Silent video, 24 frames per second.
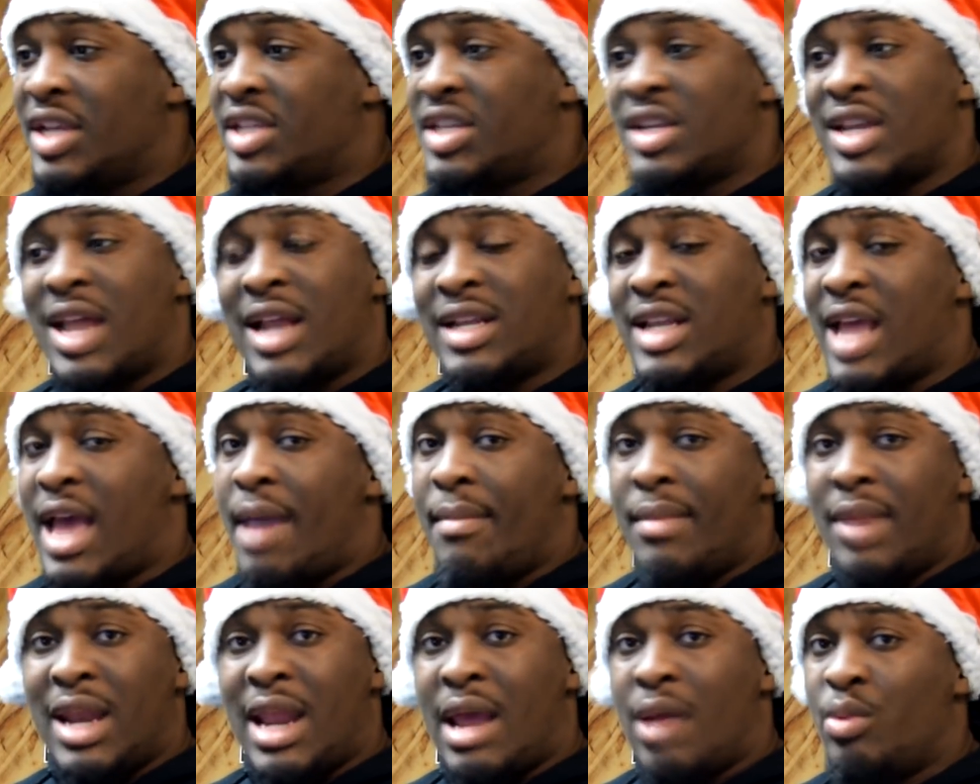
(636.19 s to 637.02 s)
This is
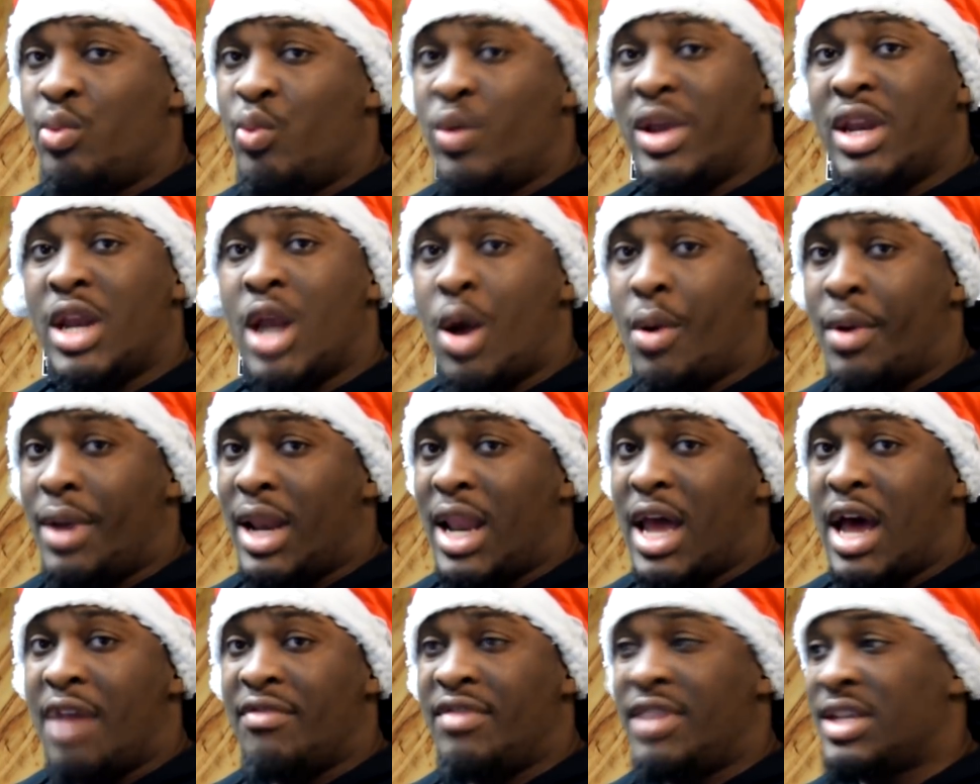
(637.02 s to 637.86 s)
not the Eminem we
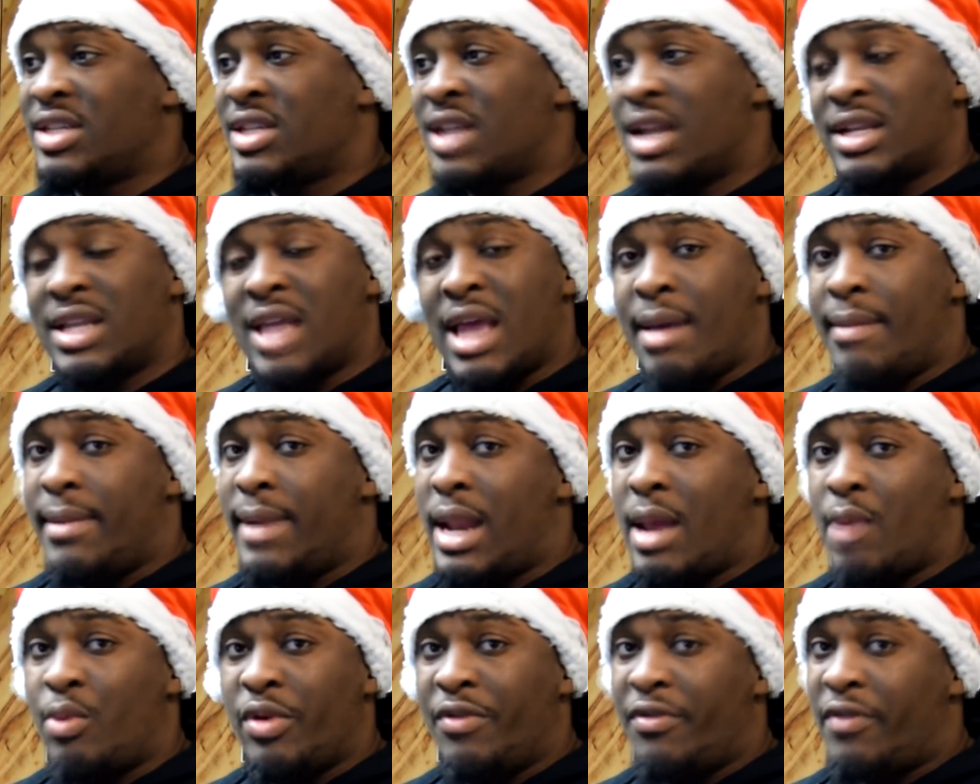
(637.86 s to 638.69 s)
know and love. This is not the
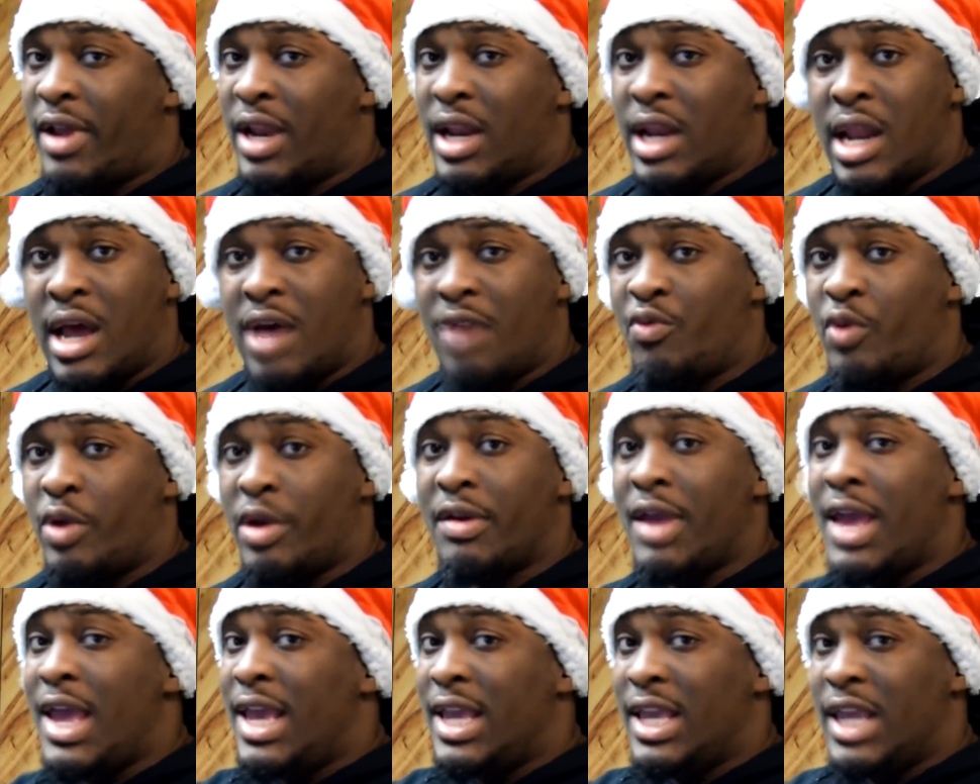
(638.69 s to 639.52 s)
Eminem we fell in
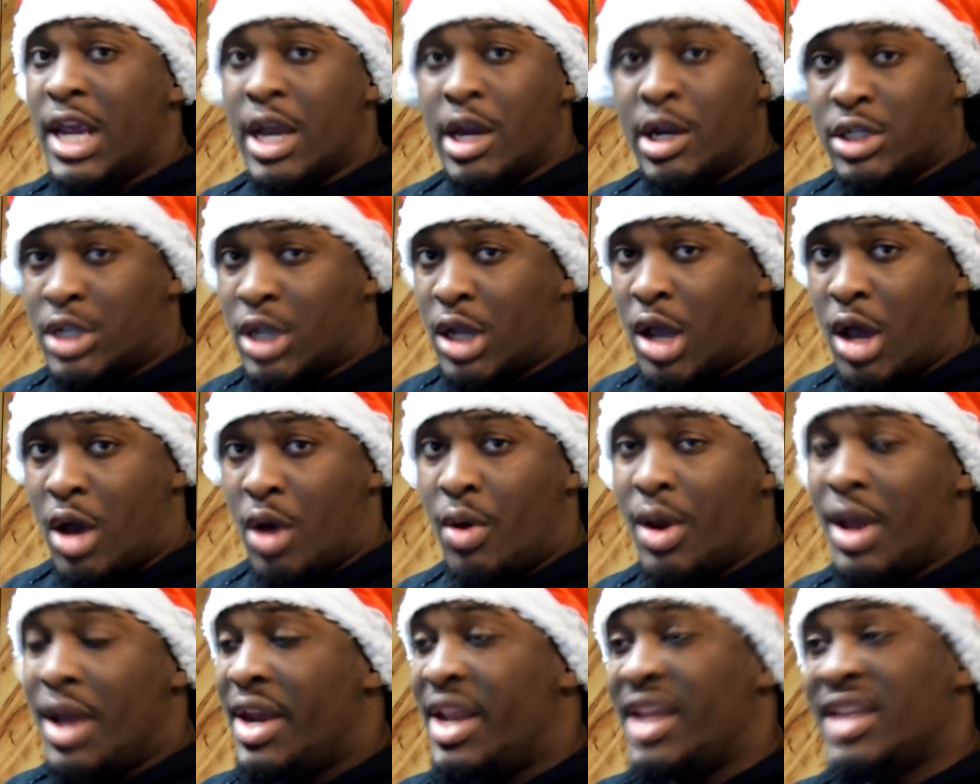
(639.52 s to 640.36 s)
love with years
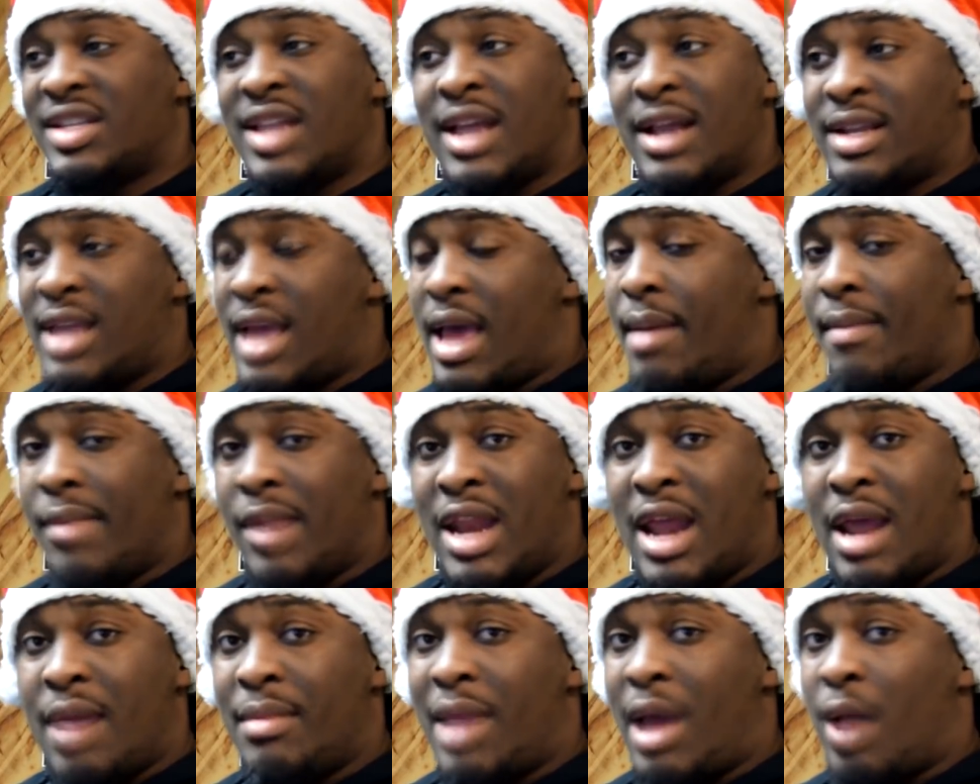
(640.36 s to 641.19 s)
ago. This is not the
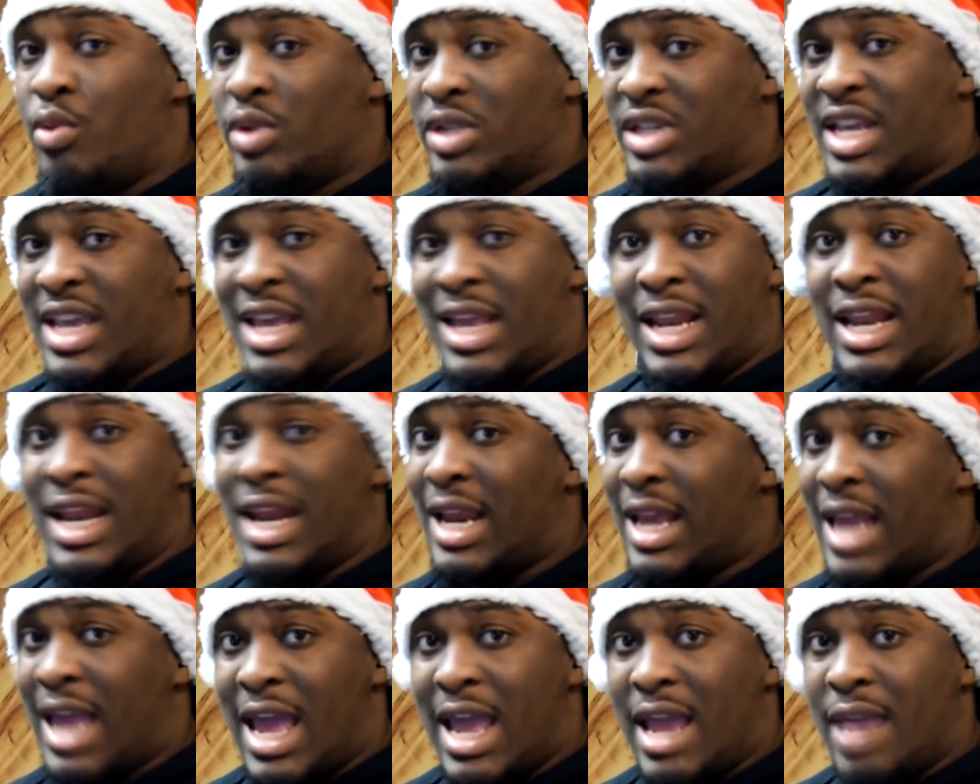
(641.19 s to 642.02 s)
Eminem that was
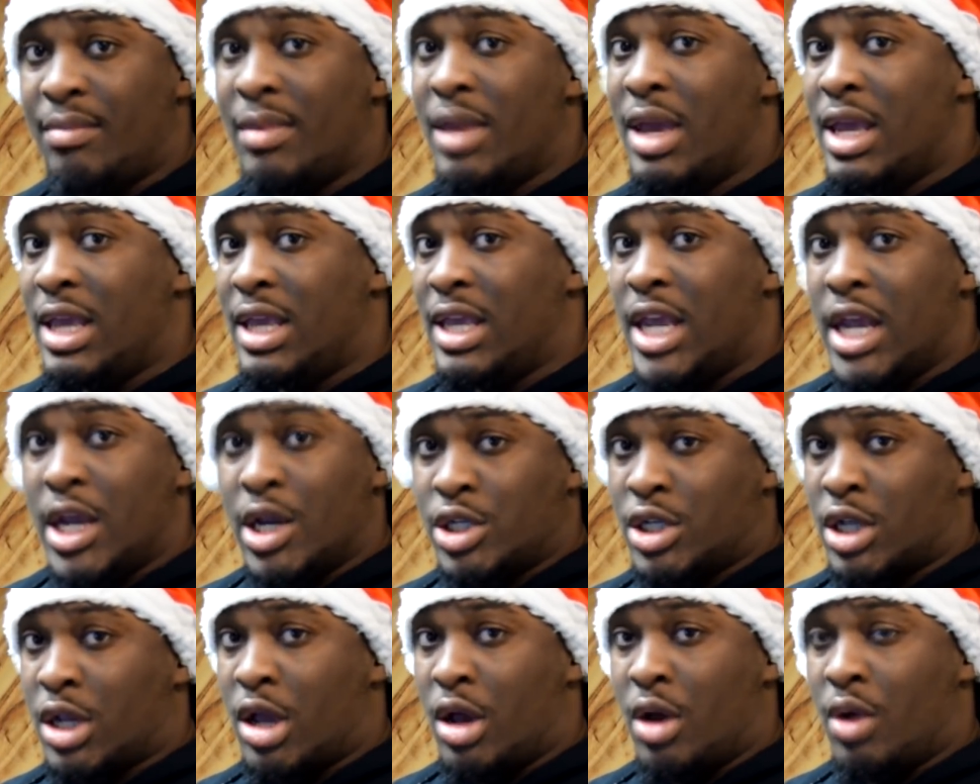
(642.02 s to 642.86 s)
killing the game
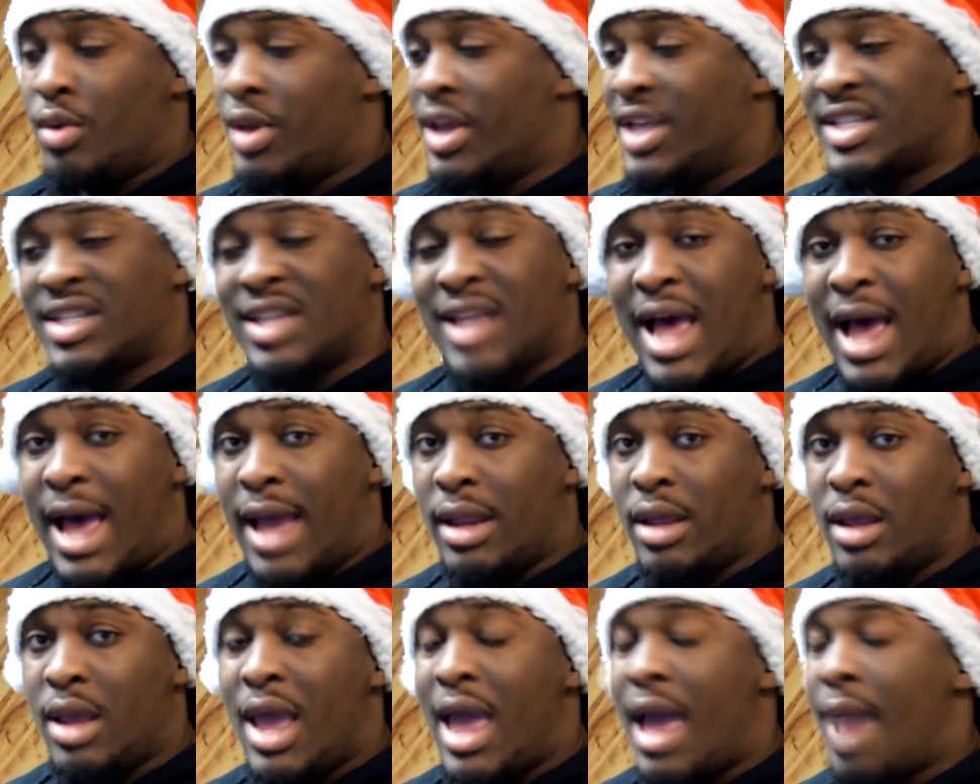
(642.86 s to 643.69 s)
years ago. It's
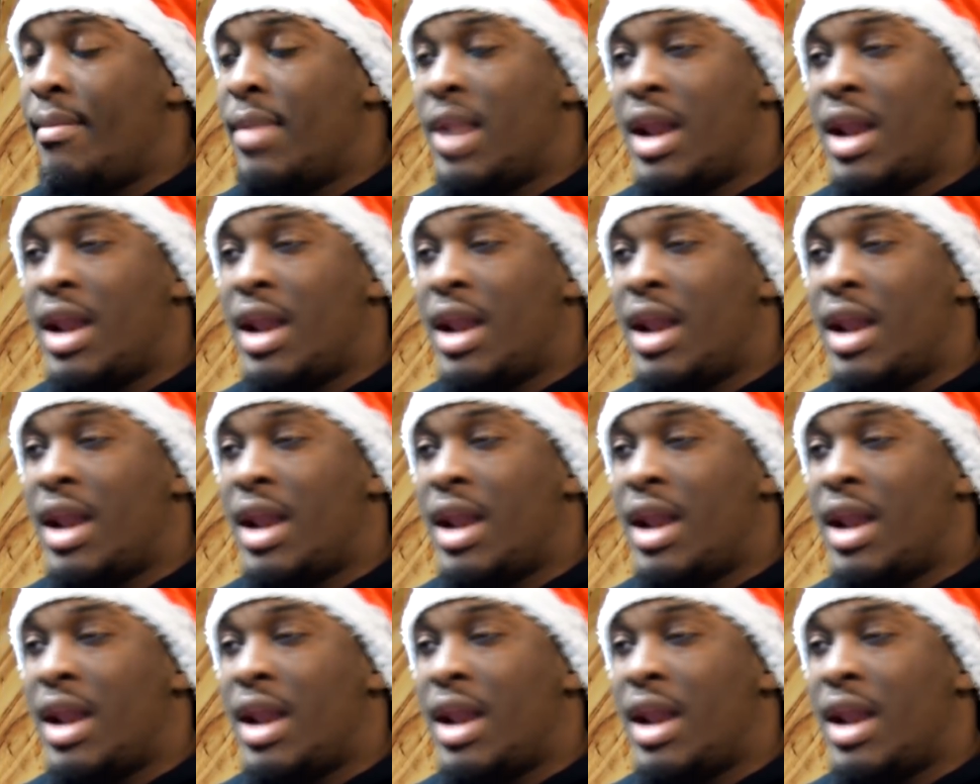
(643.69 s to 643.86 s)
not.